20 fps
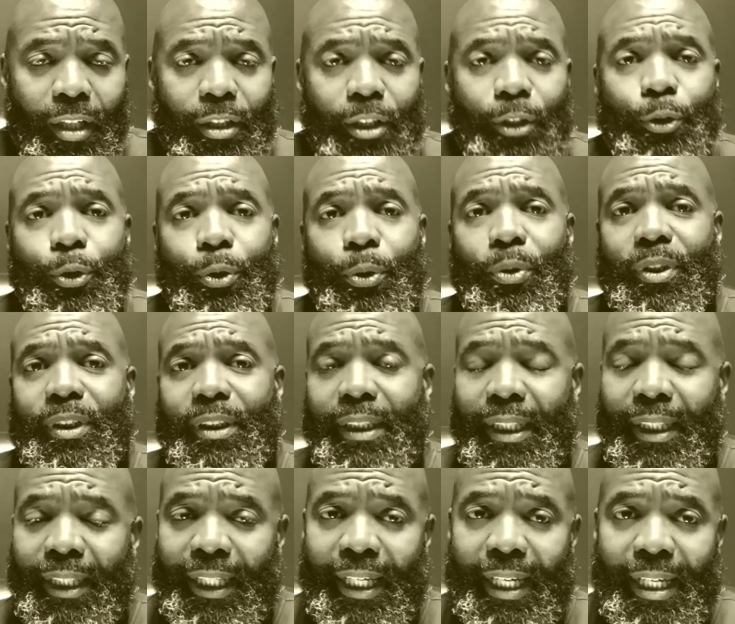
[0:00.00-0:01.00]
The truth
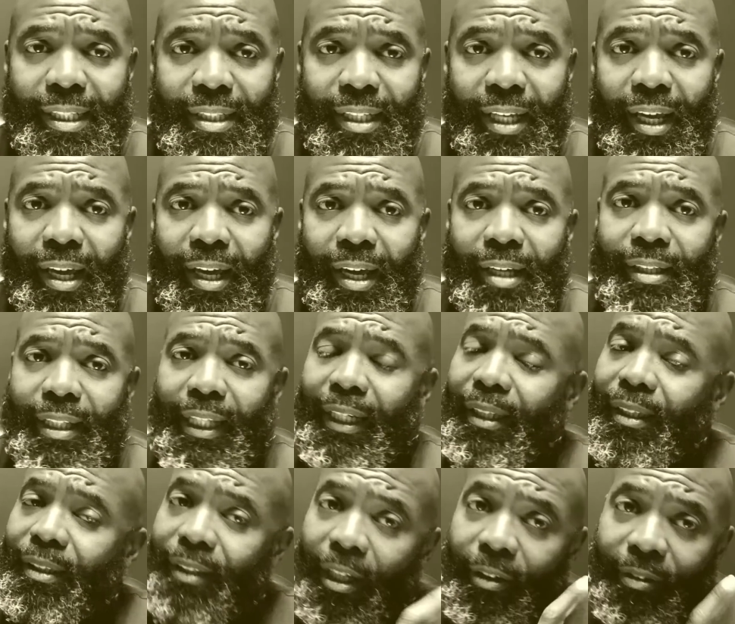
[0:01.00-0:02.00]
still is that
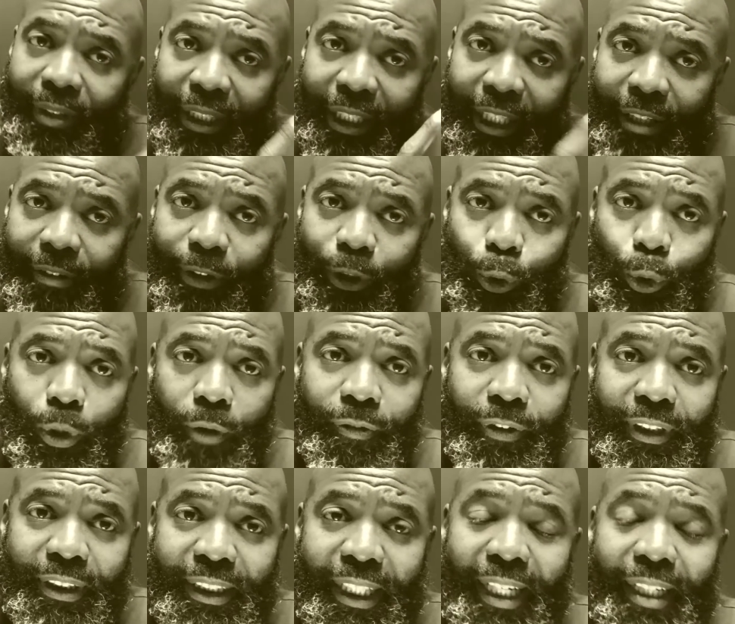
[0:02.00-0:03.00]
He'll never leave us or
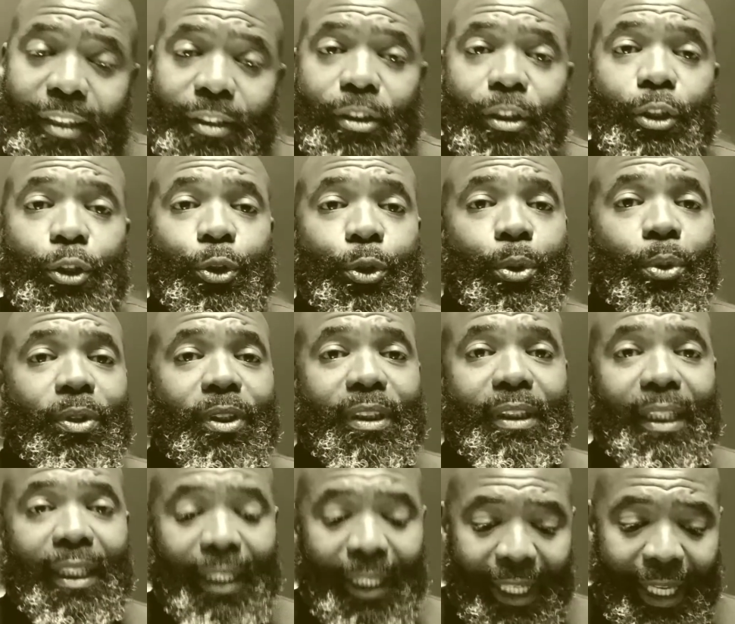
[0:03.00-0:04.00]
forsake us. The truth
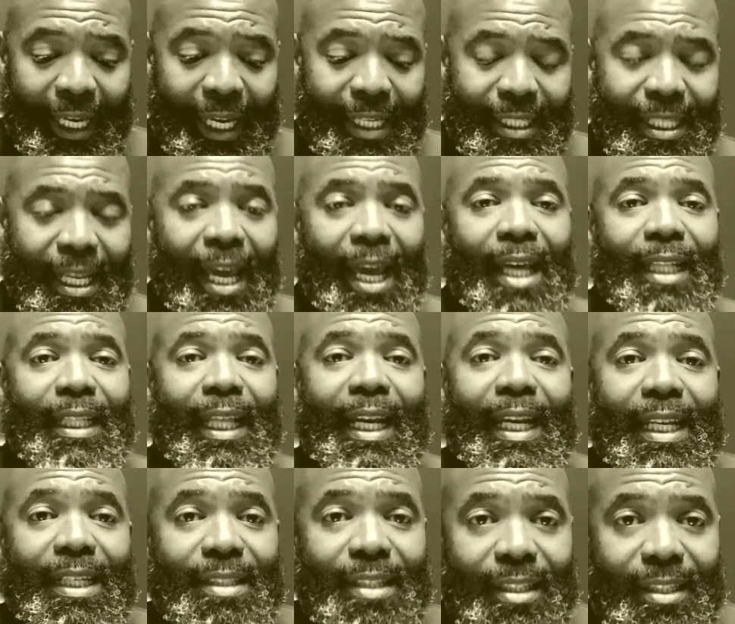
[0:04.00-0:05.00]
still is that
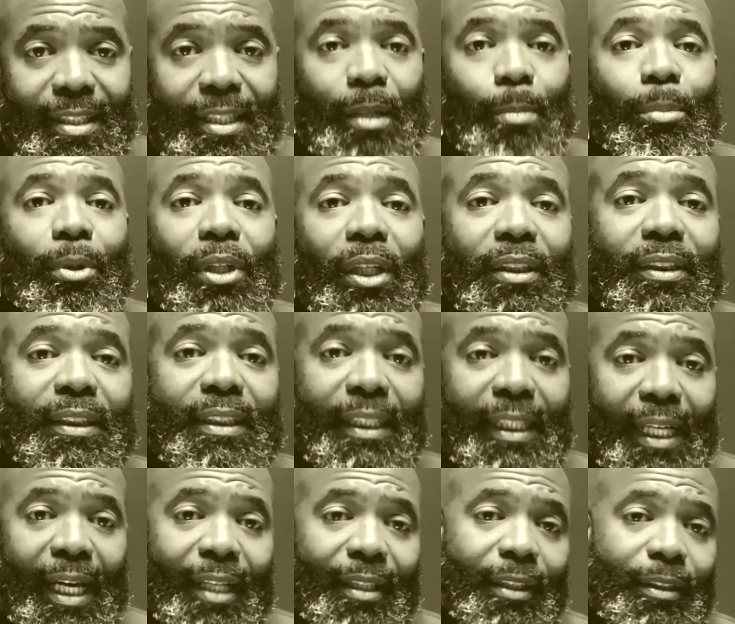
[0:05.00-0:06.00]
He's assembled us
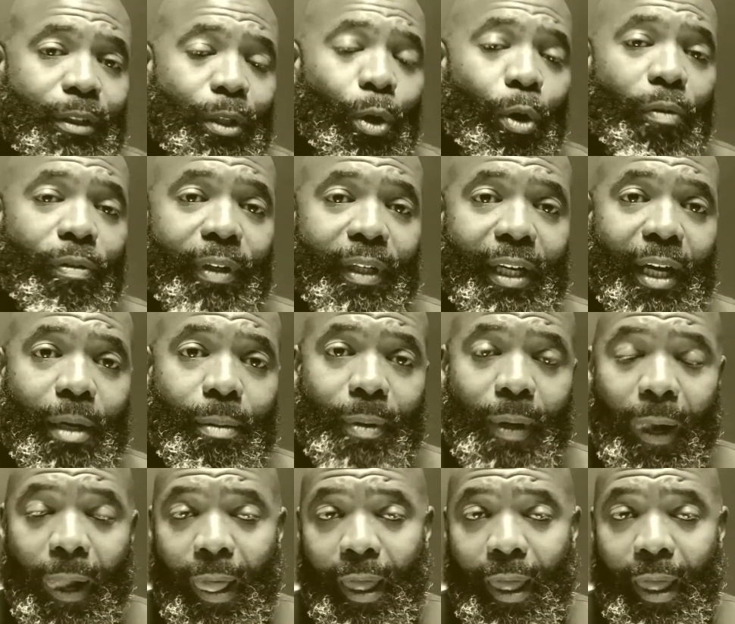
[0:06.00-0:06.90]
together to overcome.